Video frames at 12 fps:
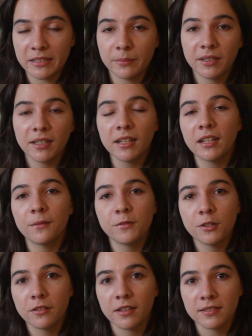in the beginning of
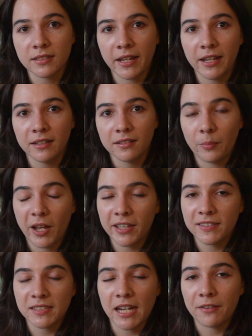two thousand eight,
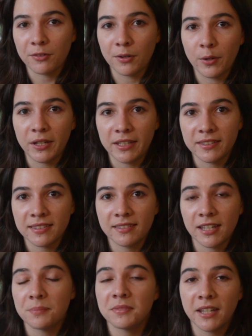Mike Staffaroni
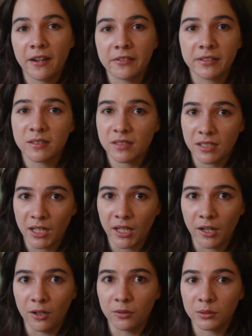stepped down as C
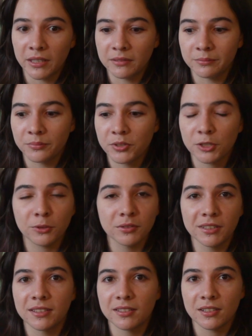E O and
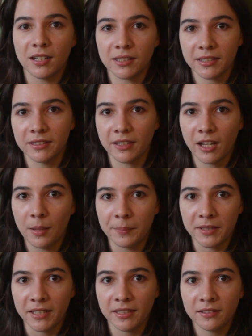sold his stock in the
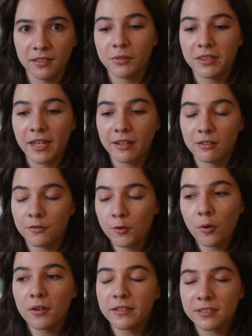company. But that, of
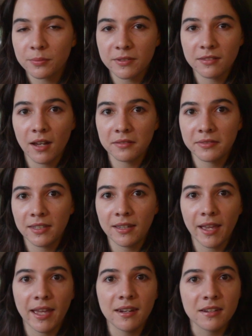course, was not
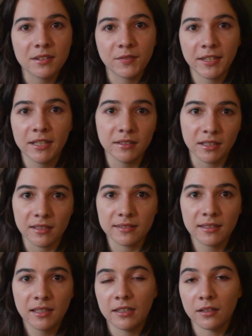the end of
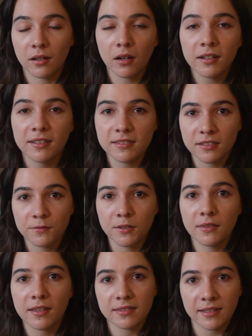Heelys. In August of
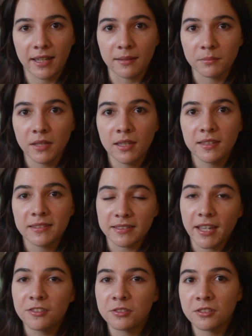two thousand eight,
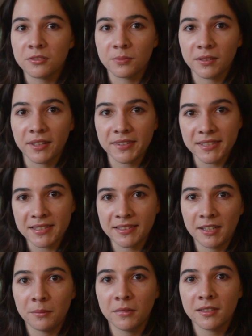Skechers released a
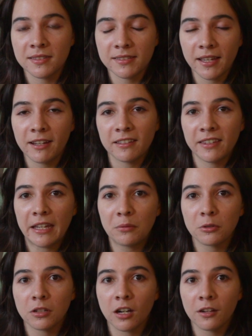statement saying they
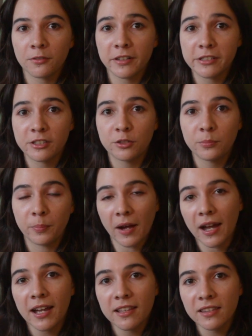were offering to
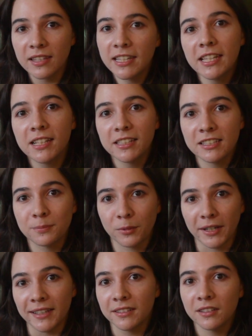buy the Heelys
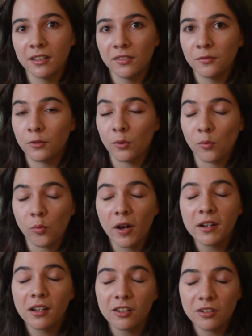brand for
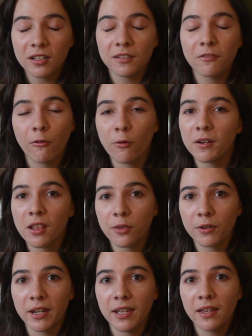one hundred
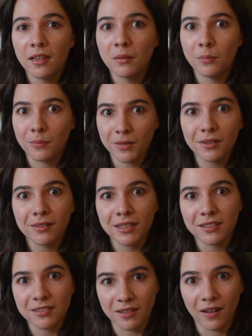forty-three
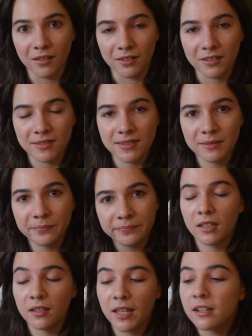million dollars.
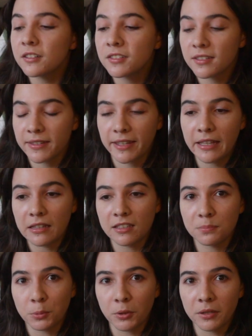The letter to the
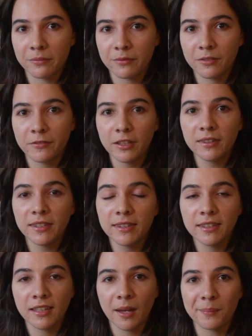Heelys board revealed that
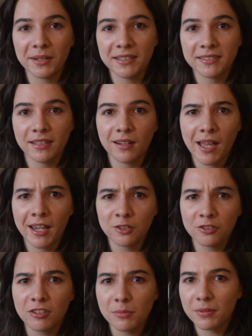the companies had
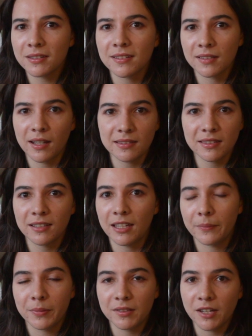actually been discussing
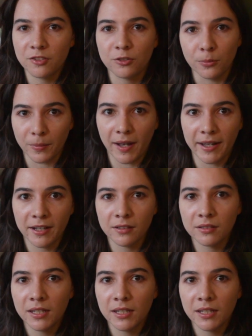a potential buyout